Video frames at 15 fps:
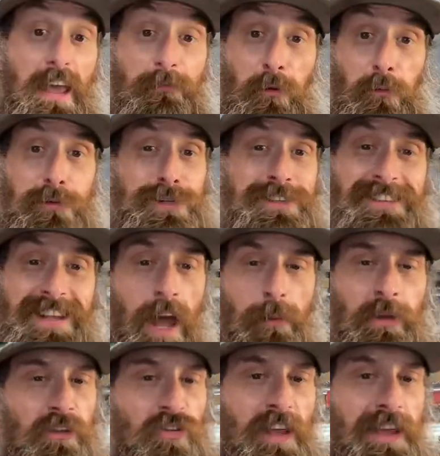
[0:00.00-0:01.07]
If it were just
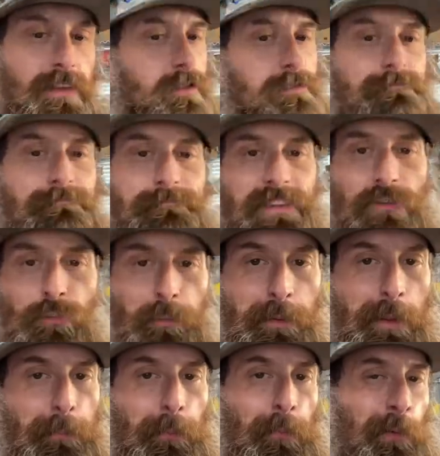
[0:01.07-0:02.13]
timing chains, this would be
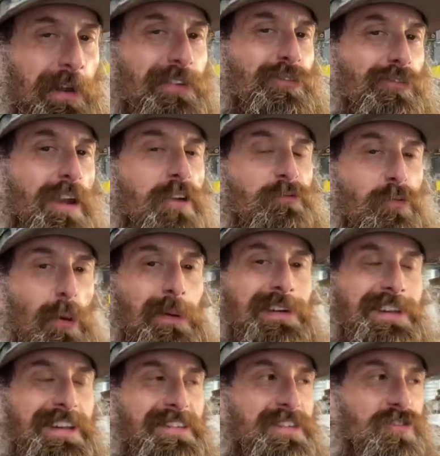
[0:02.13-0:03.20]
a pretty straightforward
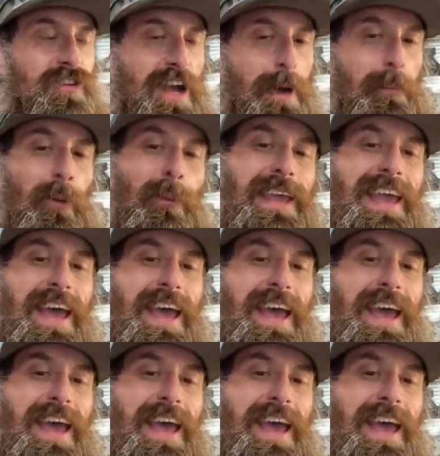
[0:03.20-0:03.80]
and easy job, but we